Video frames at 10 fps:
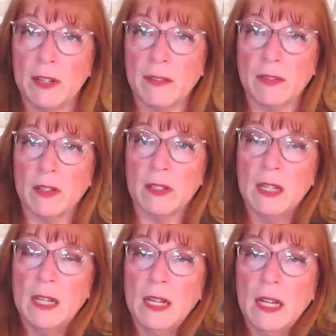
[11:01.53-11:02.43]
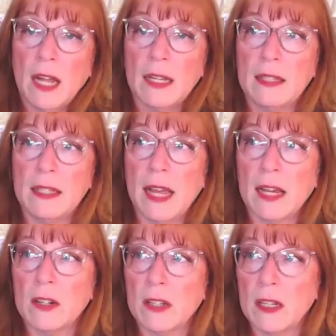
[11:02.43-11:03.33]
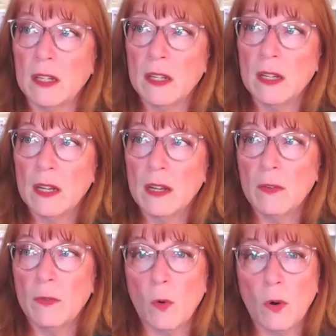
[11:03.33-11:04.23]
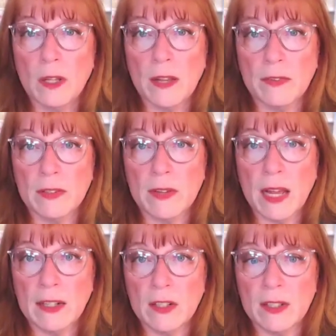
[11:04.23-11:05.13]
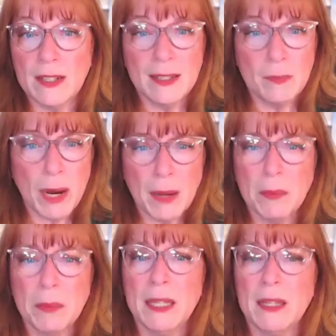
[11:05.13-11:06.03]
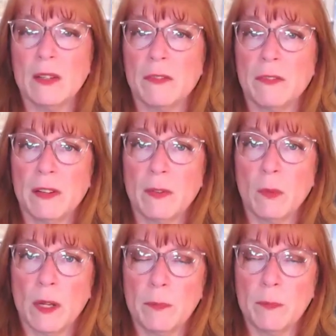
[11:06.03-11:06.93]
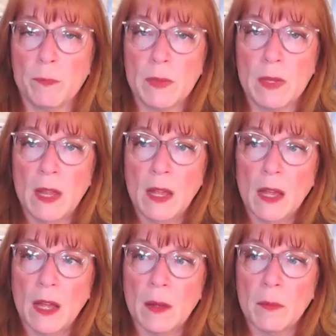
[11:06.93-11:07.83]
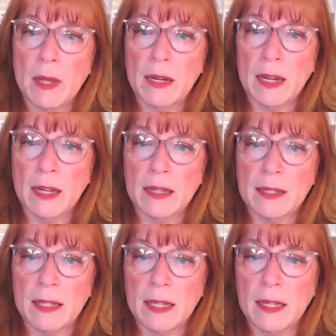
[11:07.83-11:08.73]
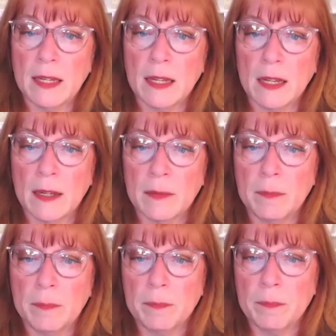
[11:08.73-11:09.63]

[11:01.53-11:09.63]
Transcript: levels. I see actually 4 levels of consciousness, and probably there's a 5th one. And I see them,